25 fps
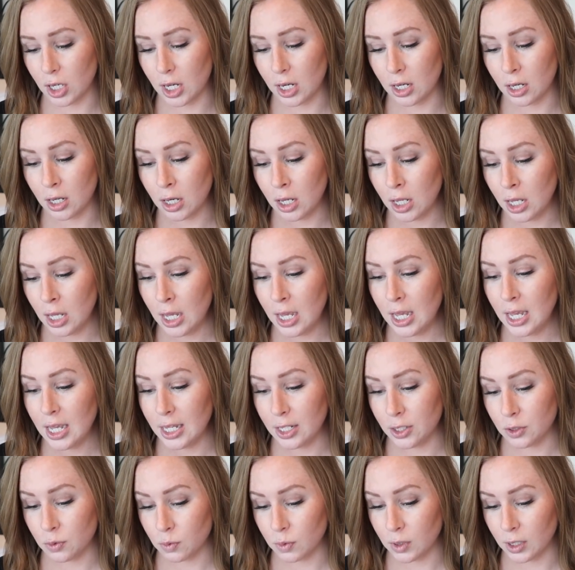and
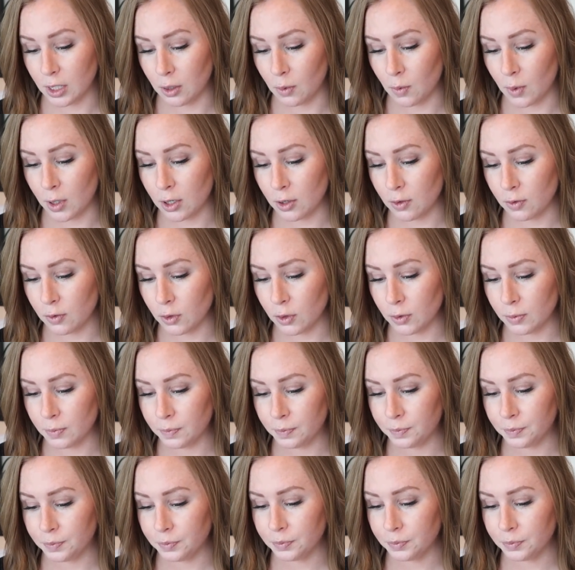it's really wonderful.